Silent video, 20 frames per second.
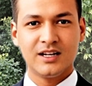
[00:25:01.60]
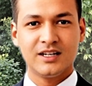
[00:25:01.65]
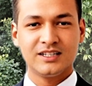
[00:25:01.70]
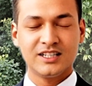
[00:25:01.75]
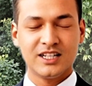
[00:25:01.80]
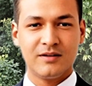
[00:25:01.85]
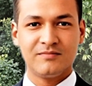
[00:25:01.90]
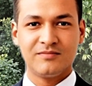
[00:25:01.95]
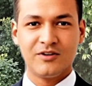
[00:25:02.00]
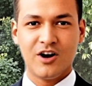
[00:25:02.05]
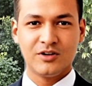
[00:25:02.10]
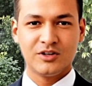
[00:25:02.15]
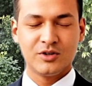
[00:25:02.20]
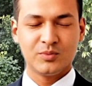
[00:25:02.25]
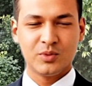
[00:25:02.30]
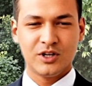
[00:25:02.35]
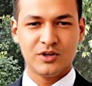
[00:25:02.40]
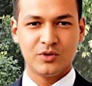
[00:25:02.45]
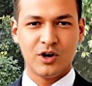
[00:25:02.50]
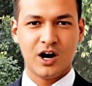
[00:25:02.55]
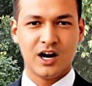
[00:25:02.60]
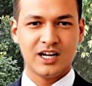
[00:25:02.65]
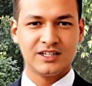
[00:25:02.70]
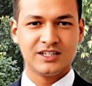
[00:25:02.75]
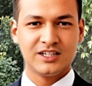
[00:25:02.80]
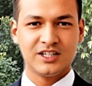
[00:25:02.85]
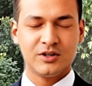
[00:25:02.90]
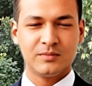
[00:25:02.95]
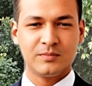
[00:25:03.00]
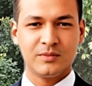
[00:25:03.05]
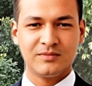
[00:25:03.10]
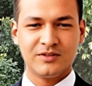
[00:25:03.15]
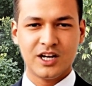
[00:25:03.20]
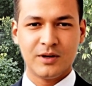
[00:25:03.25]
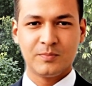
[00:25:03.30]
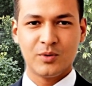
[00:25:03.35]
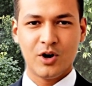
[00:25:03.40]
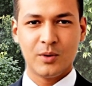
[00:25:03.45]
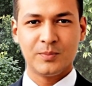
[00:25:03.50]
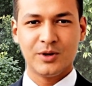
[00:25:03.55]
Some folks with chronic syndrome of
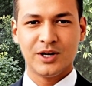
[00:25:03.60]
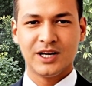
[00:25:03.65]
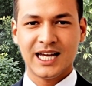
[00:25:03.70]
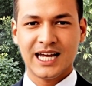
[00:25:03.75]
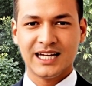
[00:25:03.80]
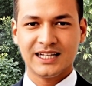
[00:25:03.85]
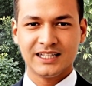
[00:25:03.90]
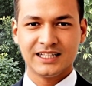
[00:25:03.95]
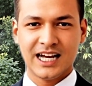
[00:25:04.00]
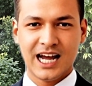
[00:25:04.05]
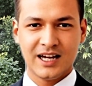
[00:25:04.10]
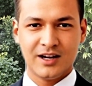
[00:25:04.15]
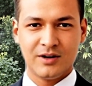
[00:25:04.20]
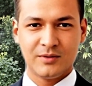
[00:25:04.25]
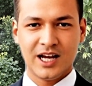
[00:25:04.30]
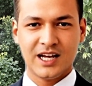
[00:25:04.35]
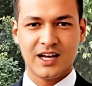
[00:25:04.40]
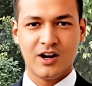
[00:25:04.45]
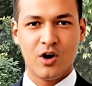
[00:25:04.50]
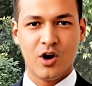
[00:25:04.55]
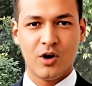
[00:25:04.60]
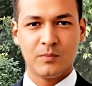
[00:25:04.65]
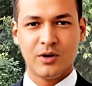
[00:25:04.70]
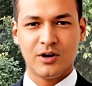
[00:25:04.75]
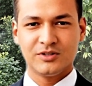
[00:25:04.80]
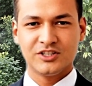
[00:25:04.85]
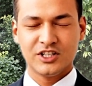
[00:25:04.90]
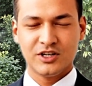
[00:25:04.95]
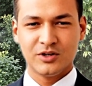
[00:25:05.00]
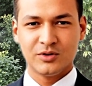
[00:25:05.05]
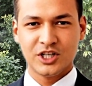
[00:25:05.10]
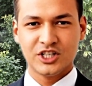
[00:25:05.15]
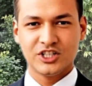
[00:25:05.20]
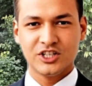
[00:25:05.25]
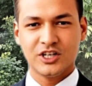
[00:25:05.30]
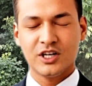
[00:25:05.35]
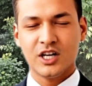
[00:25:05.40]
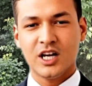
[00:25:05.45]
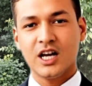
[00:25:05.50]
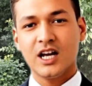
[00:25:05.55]
inappropriate antidiuretic hormone
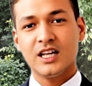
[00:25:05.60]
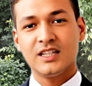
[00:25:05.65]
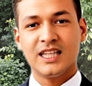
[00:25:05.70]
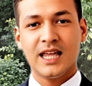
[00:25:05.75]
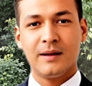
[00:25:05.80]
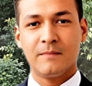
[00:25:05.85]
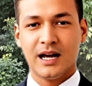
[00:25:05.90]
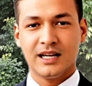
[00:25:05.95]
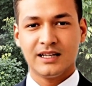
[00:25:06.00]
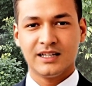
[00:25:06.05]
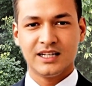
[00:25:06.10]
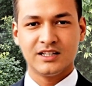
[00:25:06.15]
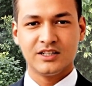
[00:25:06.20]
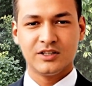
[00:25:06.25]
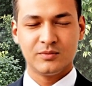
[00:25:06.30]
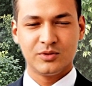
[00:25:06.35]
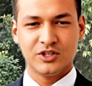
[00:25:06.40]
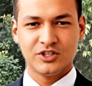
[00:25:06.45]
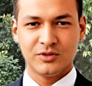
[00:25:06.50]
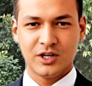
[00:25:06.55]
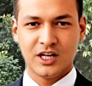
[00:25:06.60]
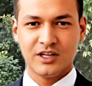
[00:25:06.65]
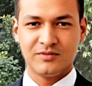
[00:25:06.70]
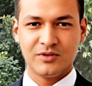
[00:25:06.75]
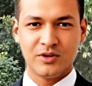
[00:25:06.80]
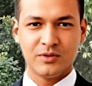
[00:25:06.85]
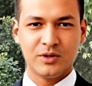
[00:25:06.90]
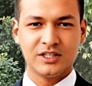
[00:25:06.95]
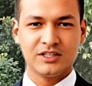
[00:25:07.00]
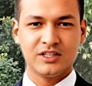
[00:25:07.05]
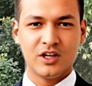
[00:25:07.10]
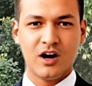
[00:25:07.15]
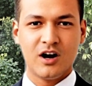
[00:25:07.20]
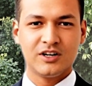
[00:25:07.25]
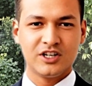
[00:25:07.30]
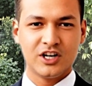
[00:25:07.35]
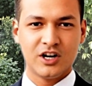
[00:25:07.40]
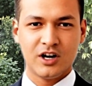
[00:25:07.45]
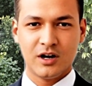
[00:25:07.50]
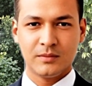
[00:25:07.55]
secretion, they might need to restrict fluids
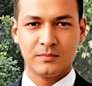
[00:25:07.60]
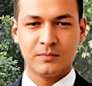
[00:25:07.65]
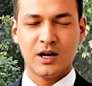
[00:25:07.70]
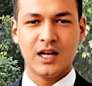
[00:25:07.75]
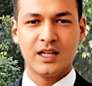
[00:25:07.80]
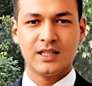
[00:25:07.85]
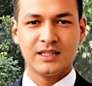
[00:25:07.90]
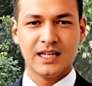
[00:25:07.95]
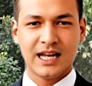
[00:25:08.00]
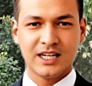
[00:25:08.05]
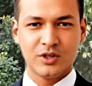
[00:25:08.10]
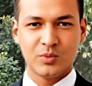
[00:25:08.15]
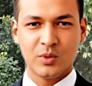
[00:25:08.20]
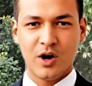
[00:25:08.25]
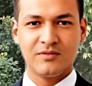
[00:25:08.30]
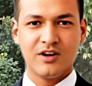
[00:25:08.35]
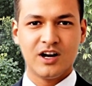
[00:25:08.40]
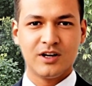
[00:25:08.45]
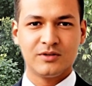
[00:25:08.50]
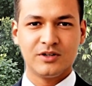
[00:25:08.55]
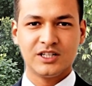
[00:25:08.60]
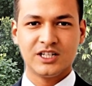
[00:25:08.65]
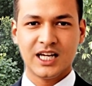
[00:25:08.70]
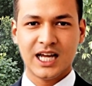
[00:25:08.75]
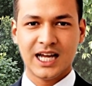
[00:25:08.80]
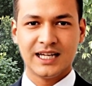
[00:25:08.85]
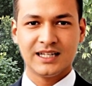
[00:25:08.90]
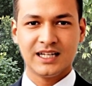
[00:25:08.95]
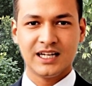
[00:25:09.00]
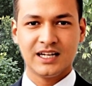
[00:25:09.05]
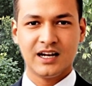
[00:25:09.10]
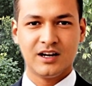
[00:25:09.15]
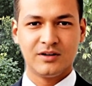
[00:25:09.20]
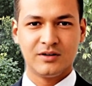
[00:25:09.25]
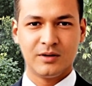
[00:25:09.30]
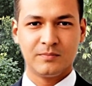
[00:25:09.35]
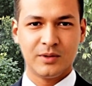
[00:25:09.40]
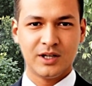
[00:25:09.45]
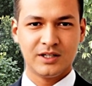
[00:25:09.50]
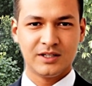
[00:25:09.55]
long-term, like 1,200 to
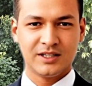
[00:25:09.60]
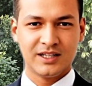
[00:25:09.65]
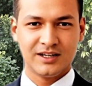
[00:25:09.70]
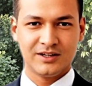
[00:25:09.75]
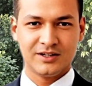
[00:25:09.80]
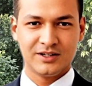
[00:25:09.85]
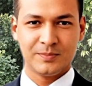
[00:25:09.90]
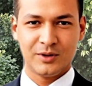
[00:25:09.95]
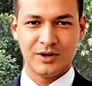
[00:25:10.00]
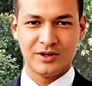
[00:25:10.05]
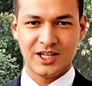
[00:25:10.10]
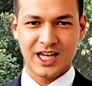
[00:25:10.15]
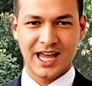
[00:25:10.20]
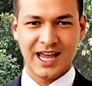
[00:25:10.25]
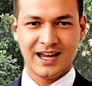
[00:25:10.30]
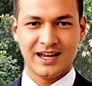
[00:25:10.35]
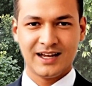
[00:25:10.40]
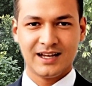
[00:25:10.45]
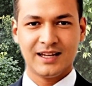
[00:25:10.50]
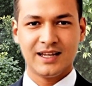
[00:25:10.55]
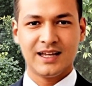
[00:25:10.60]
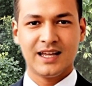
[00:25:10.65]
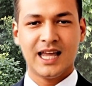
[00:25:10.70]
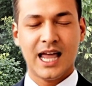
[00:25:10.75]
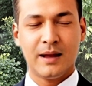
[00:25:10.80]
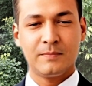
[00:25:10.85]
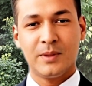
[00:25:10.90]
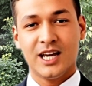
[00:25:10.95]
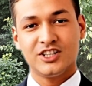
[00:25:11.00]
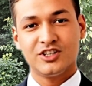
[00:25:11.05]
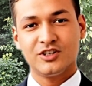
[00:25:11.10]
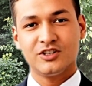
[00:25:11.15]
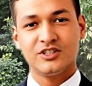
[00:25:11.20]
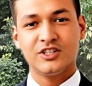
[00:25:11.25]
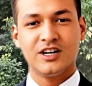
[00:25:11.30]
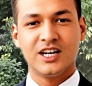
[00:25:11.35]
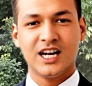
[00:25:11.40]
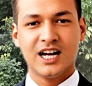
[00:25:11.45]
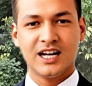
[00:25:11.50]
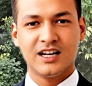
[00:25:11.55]
1,800 milliliters per day. And make sure
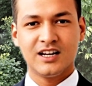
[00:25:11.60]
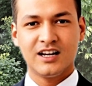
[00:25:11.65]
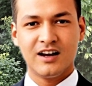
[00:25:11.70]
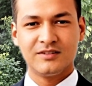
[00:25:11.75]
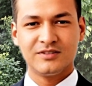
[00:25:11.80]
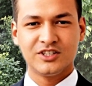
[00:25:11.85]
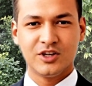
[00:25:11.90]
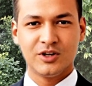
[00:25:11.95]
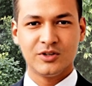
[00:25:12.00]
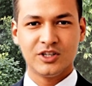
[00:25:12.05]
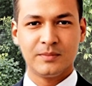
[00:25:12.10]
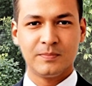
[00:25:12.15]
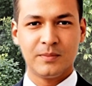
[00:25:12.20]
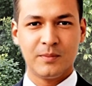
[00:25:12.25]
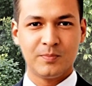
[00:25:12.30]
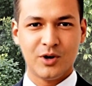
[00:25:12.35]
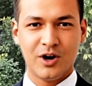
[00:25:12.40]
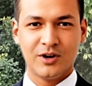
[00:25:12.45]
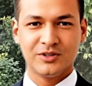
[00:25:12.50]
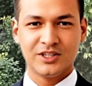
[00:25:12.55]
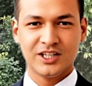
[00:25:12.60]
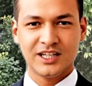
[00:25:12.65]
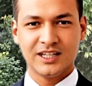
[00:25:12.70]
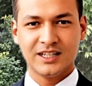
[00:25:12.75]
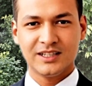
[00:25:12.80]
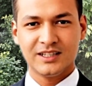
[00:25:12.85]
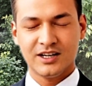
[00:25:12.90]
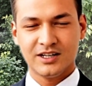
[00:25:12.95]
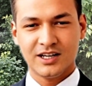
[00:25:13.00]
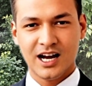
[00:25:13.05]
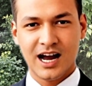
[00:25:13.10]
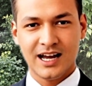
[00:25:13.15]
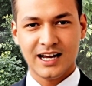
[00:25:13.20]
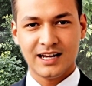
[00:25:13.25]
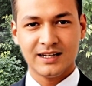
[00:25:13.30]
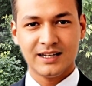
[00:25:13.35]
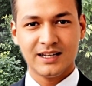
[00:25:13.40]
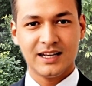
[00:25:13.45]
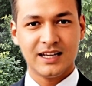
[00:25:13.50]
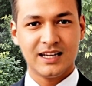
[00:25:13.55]
they're getting enough sodium and protein in their
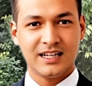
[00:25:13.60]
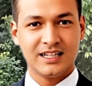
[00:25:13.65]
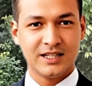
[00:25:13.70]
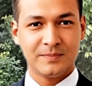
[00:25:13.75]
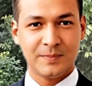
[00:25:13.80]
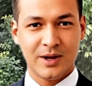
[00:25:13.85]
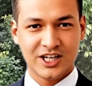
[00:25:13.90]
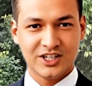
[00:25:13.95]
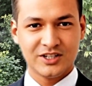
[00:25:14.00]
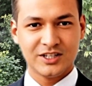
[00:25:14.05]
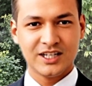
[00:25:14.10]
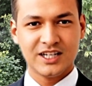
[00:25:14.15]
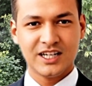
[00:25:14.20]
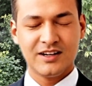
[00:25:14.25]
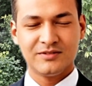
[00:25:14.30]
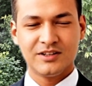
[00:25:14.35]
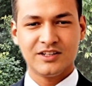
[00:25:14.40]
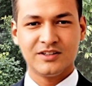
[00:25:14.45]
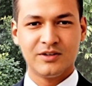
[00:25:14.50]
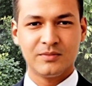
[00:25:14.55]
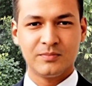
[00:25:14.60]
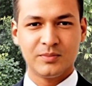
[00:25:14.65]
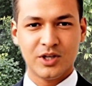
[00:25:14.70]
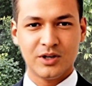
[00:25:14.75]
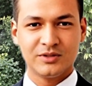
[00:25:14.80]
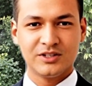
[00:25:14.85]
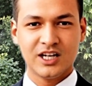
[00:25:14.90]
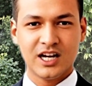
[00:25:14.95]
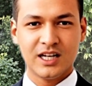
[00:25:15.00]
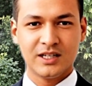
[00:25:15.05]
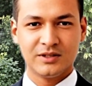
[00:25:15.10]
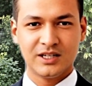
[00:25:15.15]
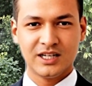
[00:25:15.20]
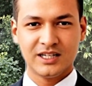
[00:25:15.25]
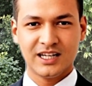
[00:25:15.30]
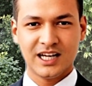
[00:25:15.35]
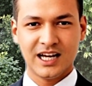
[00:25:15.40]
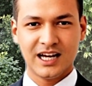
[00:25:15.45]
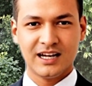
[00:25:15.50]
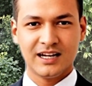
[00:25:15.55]
diet, especially if it's from low solute
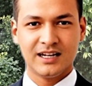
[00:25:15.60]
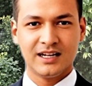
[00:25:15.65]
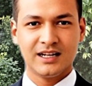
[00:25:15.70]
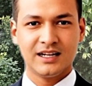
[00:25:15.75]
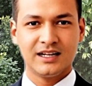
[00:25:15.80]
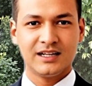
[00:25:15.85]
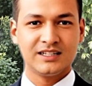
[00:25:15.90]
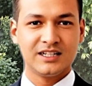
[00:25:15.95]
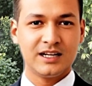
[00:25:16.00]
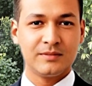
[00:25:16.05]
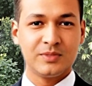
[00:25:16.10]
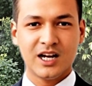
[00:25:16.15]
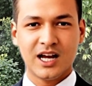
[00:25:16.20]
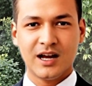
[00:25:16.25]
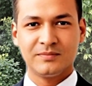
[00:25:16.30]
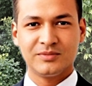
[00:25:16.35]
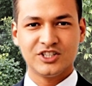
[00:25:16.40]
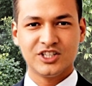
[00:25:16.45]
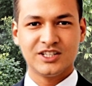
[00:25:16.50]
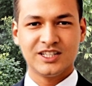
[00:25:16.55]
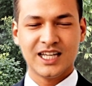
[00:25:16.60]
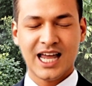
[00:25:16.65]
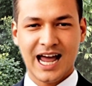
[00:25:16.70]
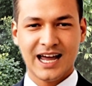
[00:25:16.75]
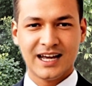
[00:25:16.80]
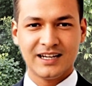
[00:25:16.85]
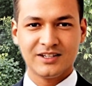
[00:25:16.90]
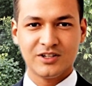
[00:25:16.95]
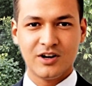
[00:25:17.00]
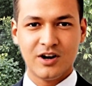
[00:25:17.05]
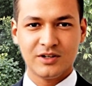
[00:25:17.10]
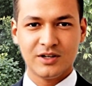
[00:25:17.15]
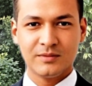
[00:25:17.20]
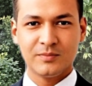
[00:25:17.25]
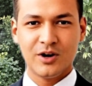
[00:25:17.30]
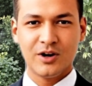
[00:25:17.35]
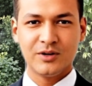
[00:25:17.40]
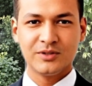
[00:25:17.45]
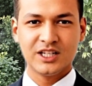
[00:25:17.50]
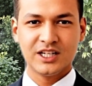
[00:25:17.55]
intake. Sometimes just adding salt and
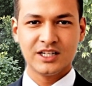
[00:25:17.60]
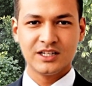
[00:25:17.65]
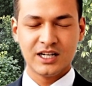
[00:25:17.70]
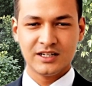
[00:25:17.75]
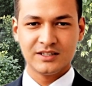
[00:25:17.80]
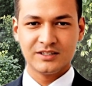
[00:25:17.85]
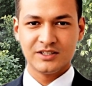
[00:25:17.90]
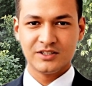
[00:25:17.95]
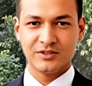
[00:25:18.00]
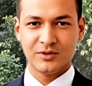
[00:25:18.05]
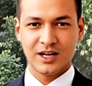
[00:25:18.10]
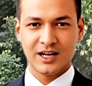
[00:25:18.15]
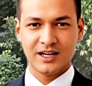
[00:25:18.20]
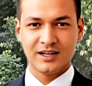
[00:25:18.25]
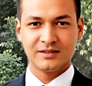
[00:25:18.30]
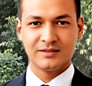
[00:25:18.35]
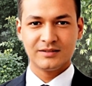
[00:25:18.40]
protein does the trick.